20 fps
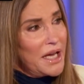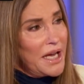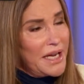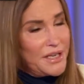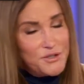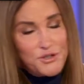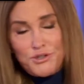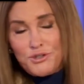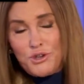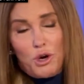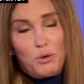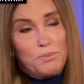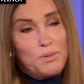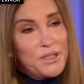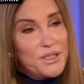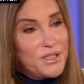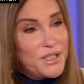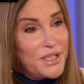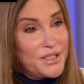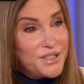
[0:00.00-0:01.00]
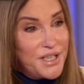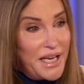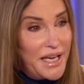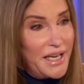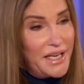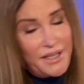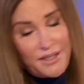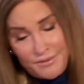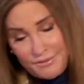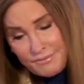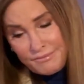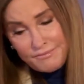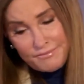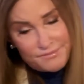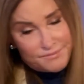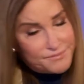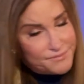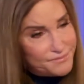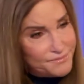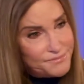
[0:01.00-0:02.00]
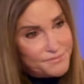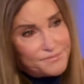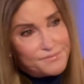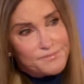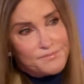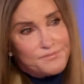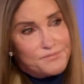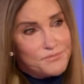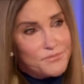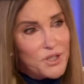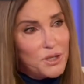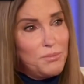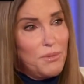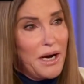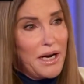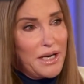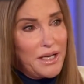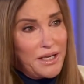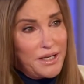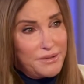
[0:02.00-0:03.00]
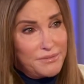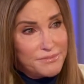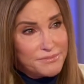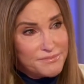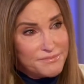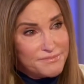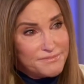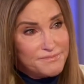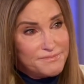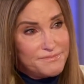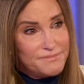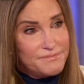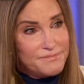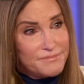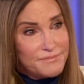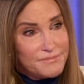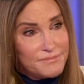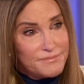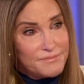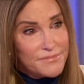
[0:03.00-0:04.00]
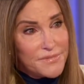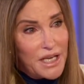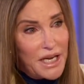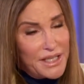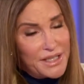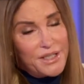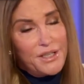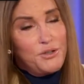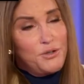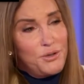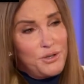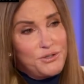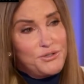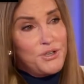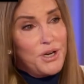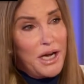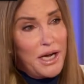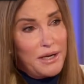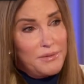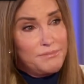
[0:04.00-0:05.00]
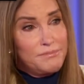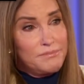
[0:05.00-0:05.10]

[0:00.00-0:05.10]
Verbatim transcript: And just hope He says, Hey, come on in. I did a good job.